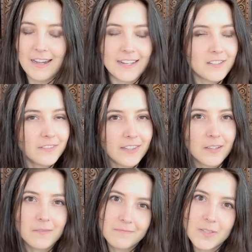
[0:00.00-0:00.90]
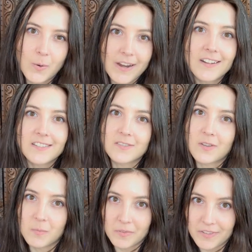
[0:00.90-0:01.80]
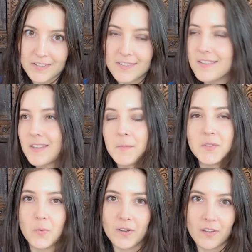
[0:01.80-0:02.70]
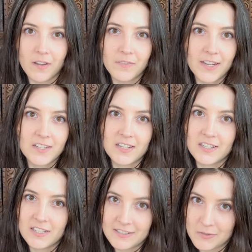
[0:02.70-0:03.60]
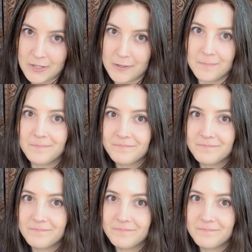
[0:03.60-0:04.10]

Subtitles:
and I still think Square Enix is going to release some sort of HD